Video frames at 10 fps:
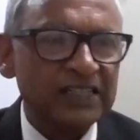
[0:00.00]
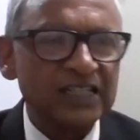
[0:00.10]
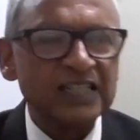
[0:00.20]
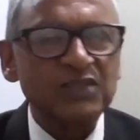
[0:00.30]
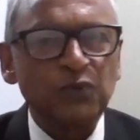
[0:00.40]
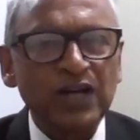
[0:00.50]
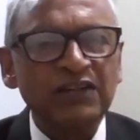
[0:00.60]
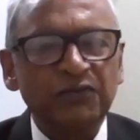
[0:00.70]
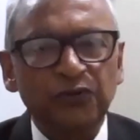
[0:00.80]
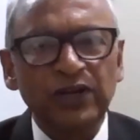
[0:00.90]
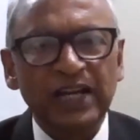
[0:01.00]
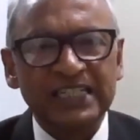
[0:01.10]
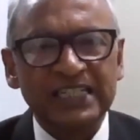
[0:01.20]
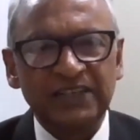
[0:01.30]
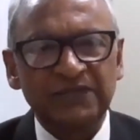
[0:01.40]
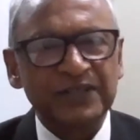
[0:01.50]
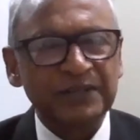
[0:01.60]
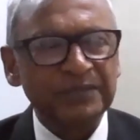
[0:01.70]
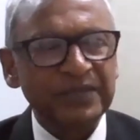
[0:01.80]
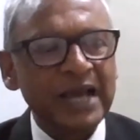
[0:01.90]
It is one full entity. If
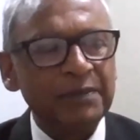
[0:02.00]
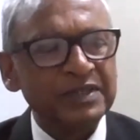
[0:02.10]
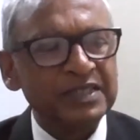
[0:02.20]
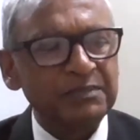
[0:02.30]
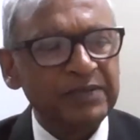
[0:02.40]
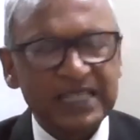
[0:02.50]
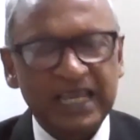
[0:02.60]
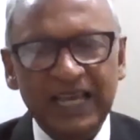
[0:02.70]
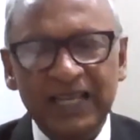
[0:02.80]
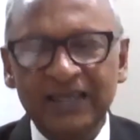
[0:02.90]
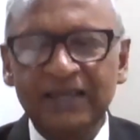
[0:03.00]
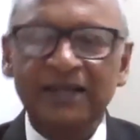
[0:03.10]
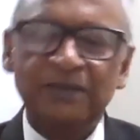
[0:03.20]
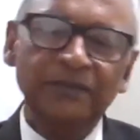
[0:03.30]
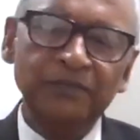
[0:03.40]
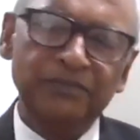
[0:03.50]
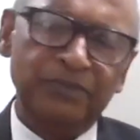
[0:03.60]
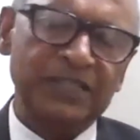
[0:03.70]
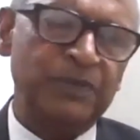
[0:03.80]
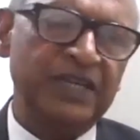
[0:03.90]
something happens in place A,
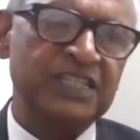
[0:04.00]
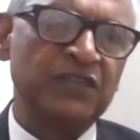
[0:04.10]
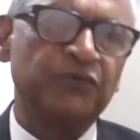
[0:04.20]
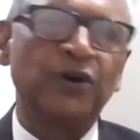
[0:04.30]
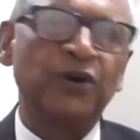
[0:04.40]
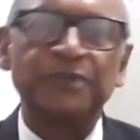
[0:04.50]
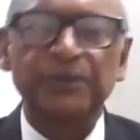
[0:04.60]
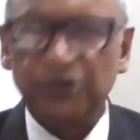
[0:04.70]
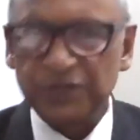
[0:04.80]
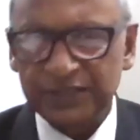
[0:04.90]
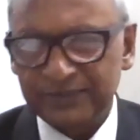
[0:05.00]
place B is informed about it.